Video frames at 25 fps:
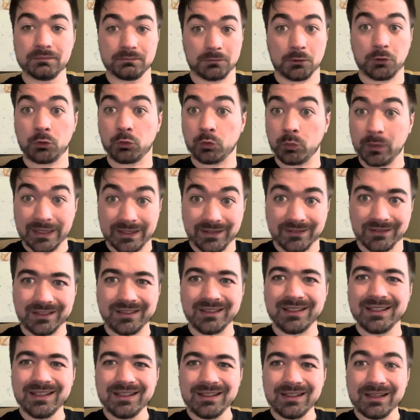
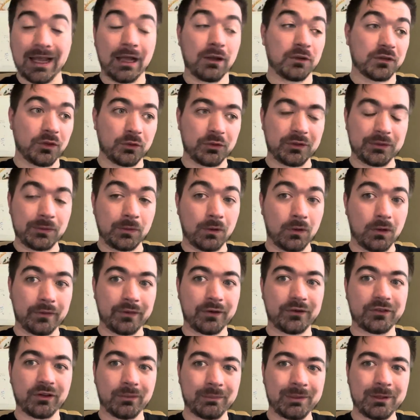crazy. Now, don't get me wrong,
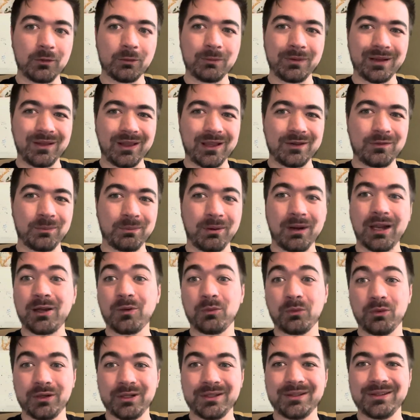there's some people in my life who probably
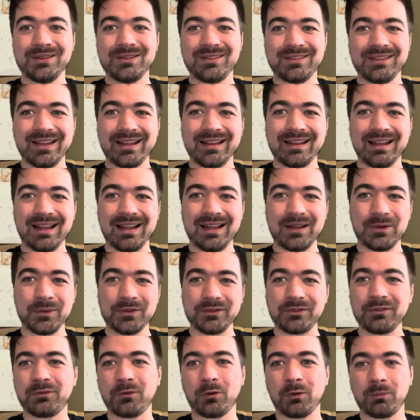would say that I
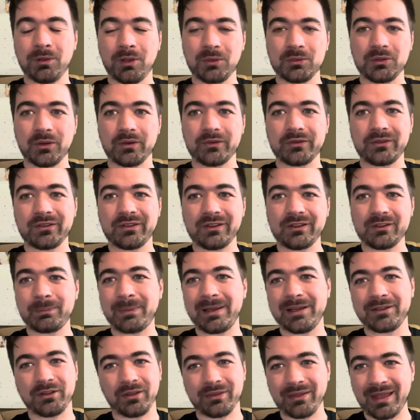was a full blown narcissist
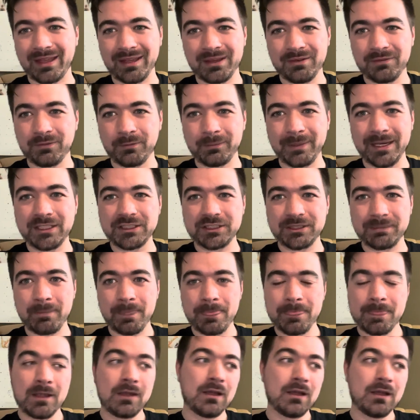based on that information,